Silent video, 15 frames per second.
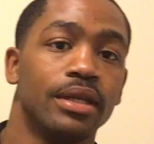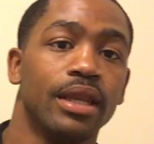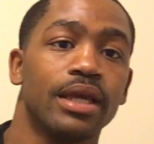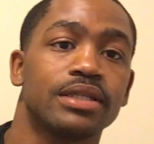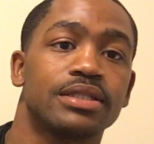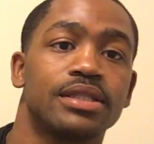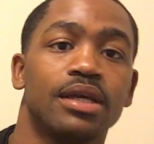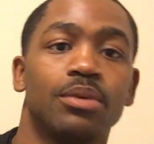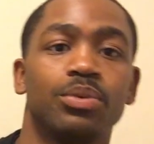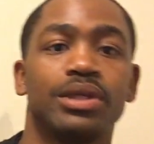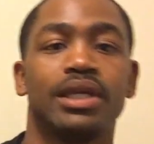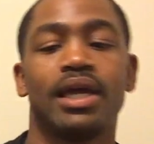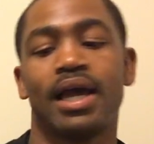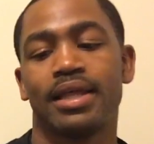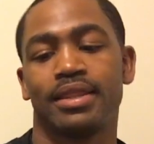Next up, we
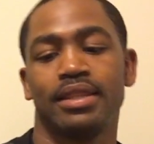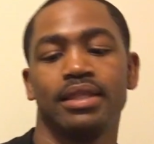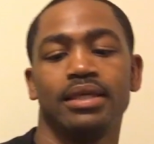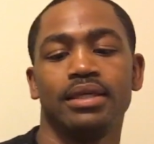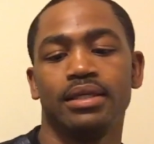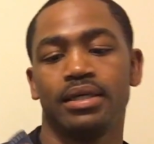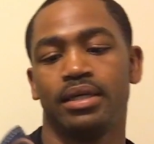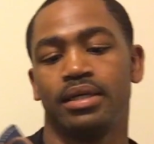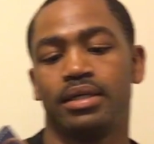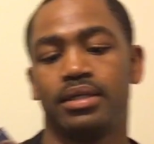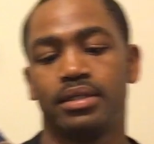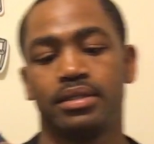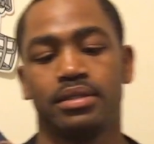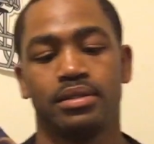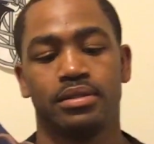got the
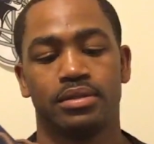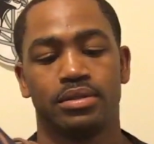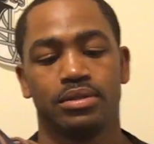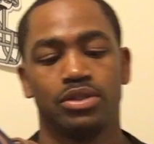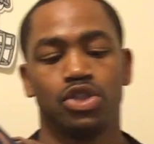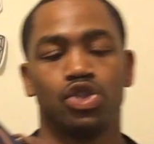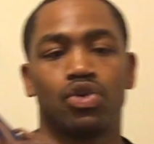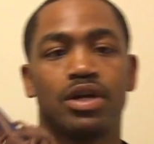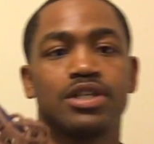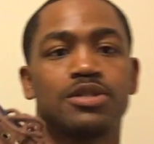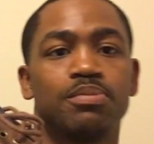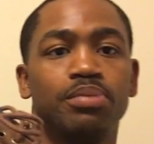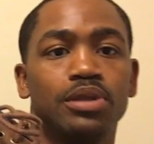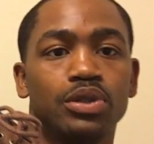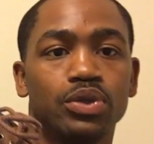Dress
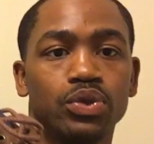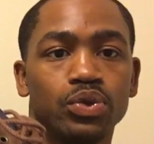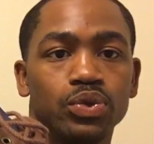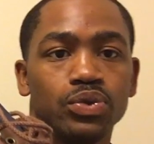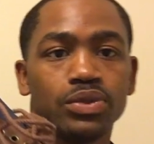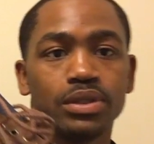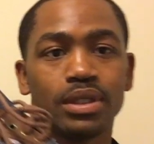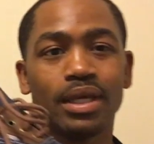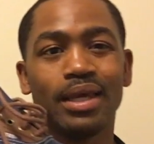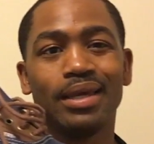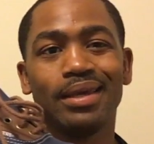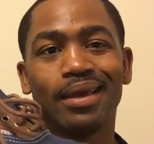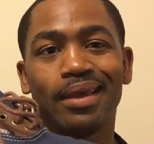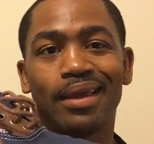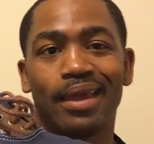Blues,
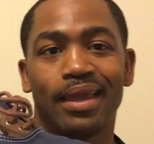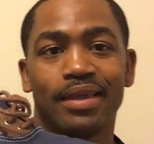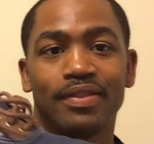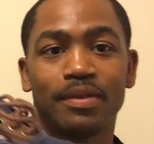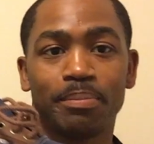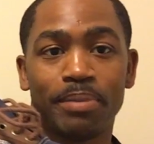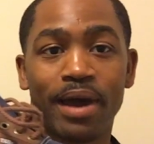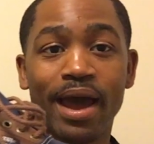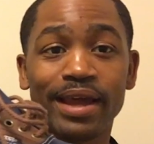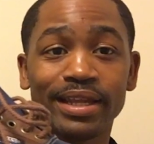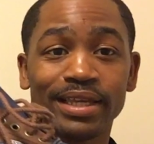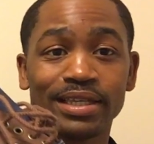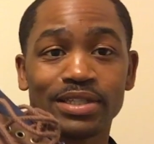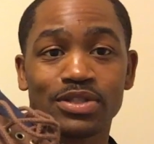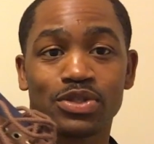AKA the
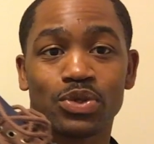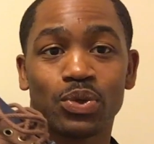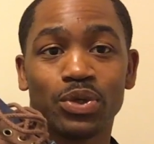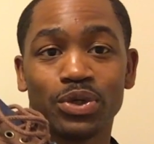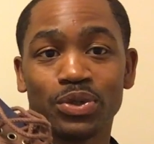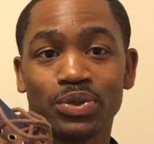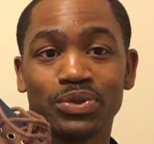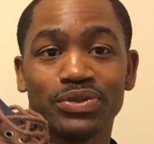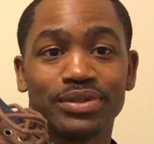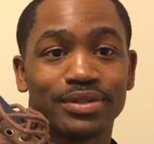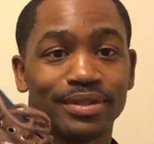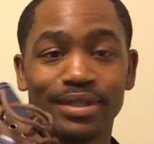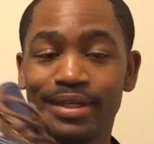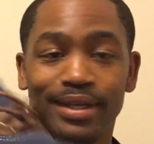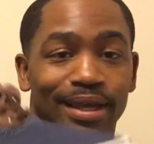Potting Soils.
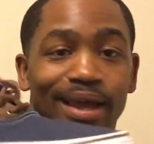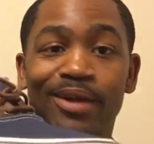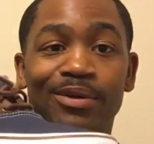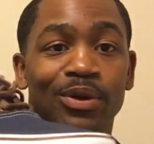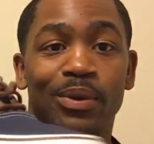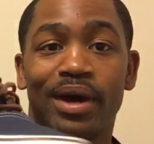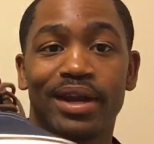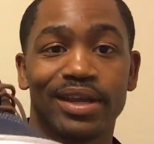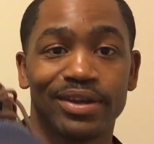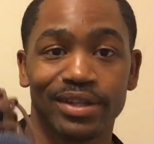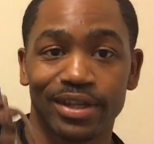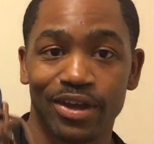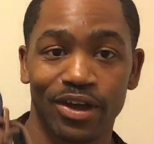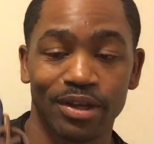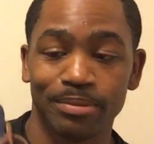I don't know why the hell they
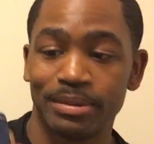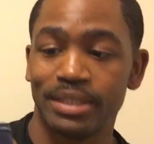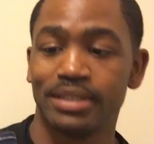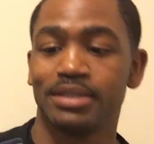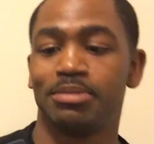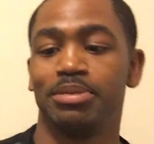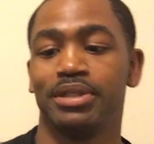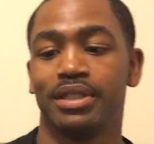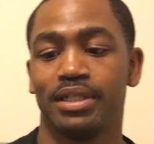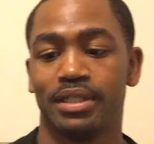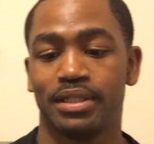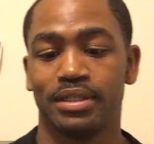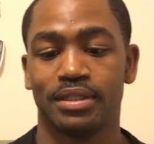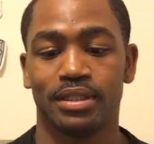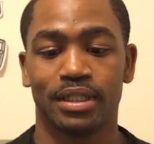call them these, but
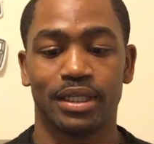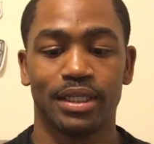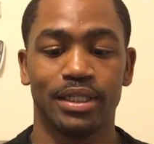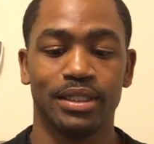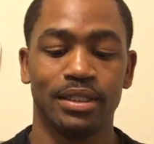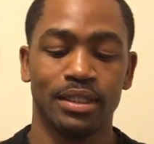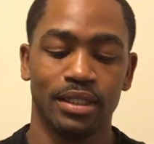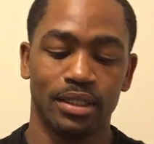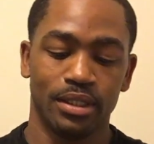again,